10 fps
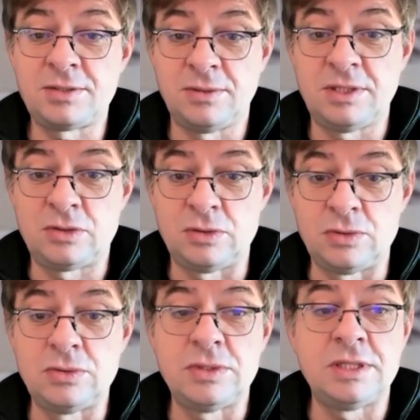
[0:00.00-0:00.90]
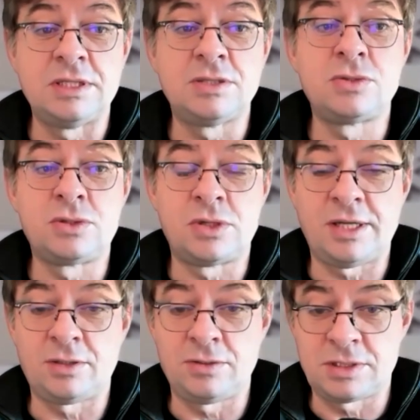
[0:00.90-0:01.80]
you need to do is to
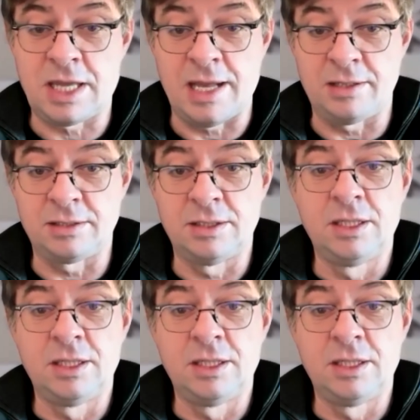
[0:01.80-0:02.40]
connect your scanner